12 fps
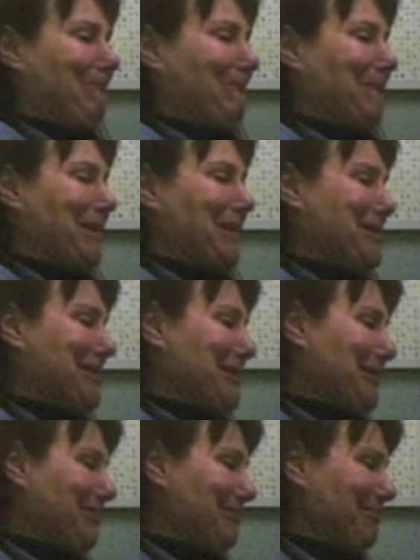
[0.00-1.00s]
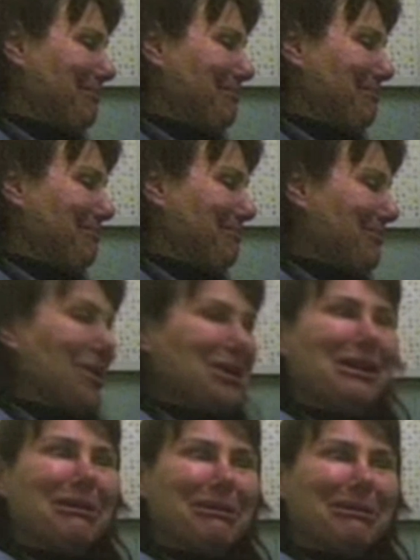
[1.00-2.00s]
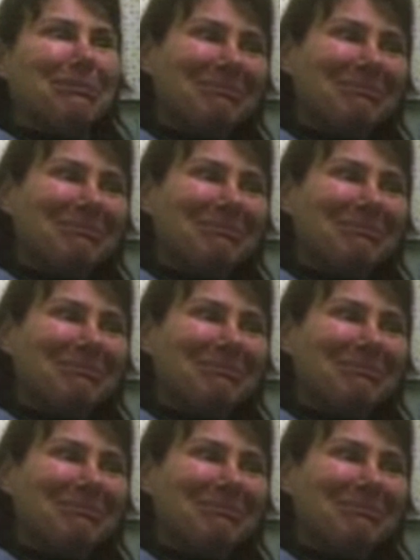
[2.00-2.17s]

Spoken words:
Let's see. What year?